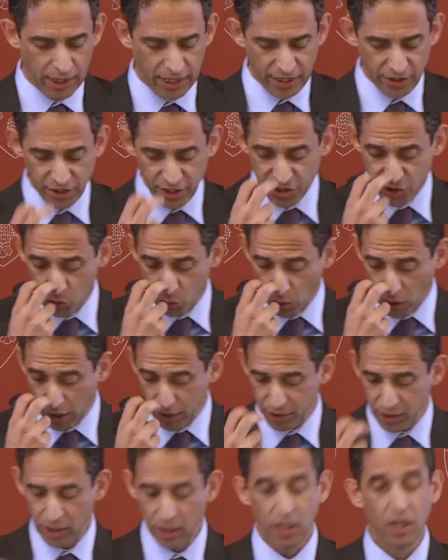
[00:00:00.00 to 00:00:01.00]
In this
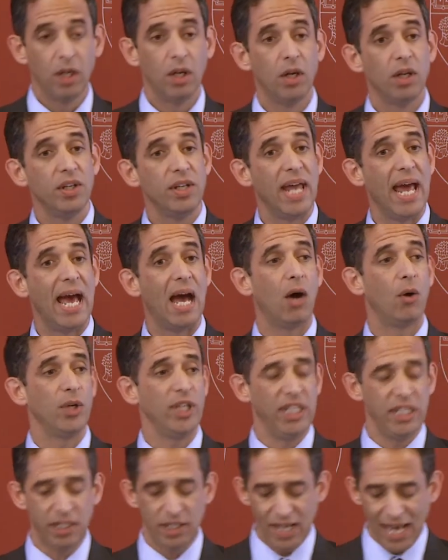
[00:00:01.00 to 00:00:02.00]
one, now,
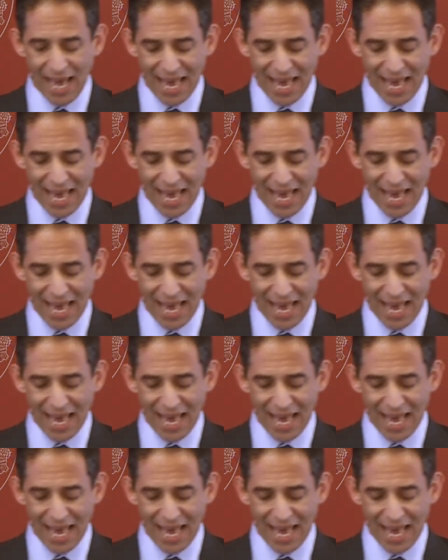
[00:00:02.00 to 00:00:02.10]
Ian